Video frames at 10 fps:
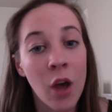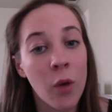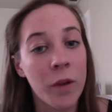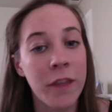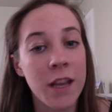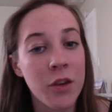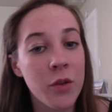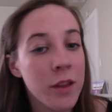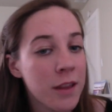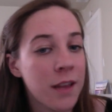What they do
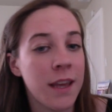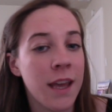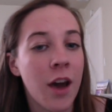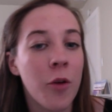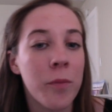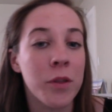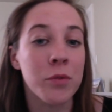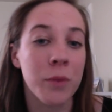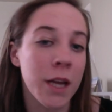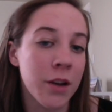is that they help the
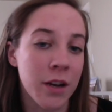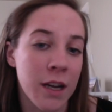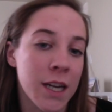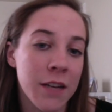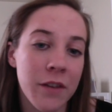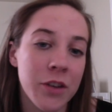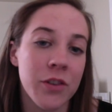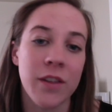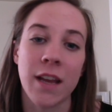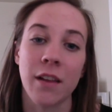reader kind of
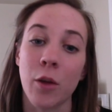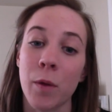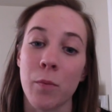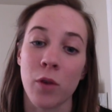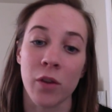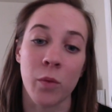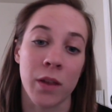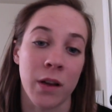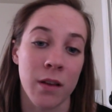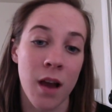understand a little bit more of
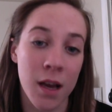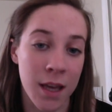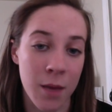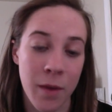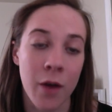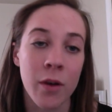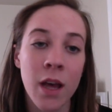what they're talking about.